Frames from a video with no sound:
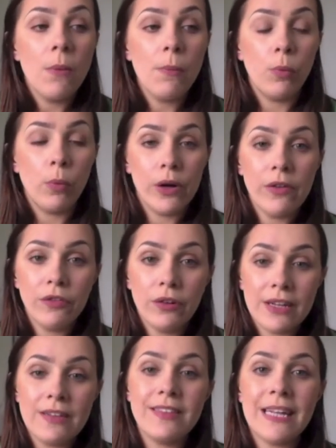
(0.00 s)
but wherever
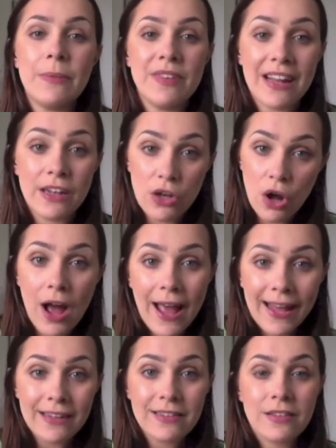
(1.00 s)
he sleeps at
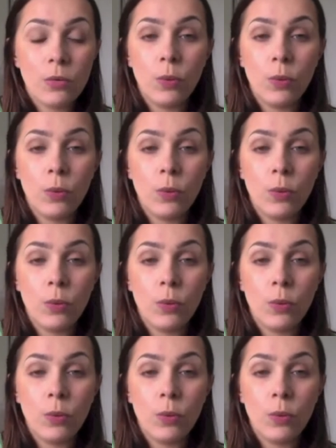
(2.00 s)
night,